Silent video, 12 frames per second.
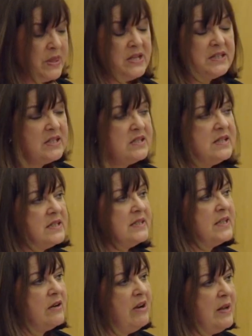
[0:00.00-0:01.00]
But this doesn't
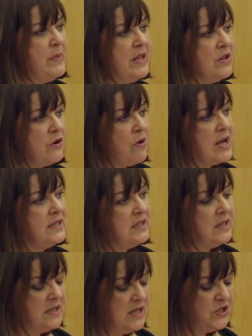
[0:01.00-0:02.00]
necessarily mean the
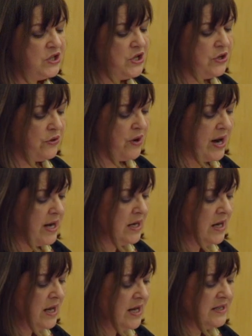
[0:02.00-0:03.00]
crisis in eastern
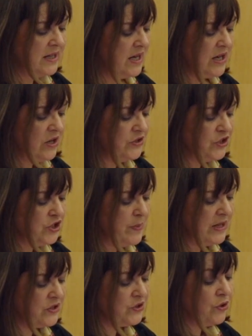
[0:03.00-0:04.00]
Ukraine is any closer to
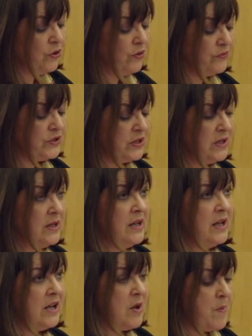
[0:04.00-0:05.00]
being solved.
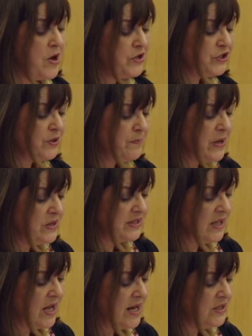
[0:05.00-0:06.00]
Commanders on both
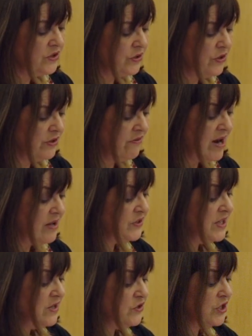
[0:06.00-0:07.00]
sides on the
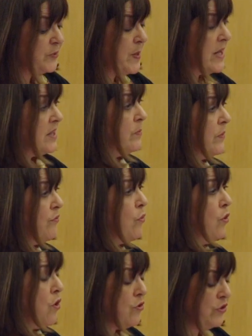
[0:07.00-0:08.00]
ground seem to expect that
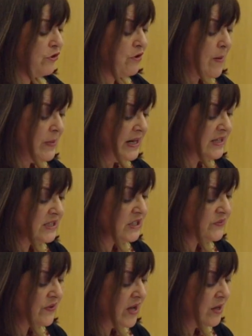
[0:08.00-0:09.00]
before long the crumbling
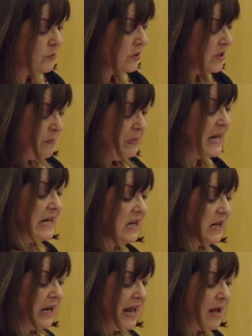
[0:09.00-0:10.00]
ceasefire will
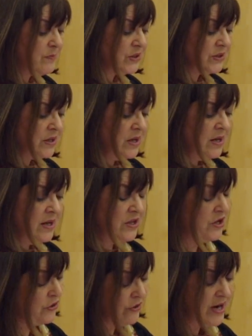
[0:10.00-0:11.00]
completely collapse.
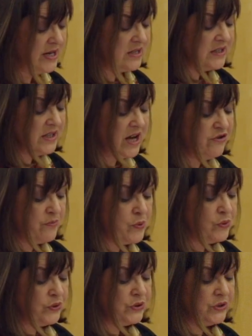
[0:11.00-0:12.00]
The Ukrainian side
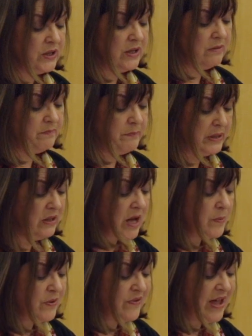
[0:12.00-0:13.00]
reports a
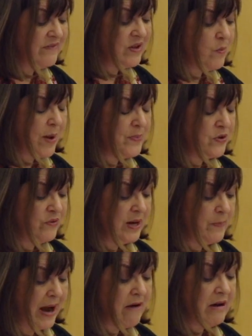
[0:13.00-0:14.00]
build-up of heavy weaponry,
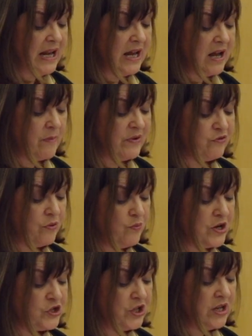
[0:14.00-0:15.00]
apparently coming from
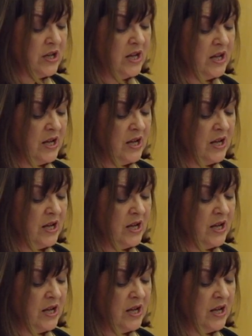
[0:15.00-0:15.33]
Russia,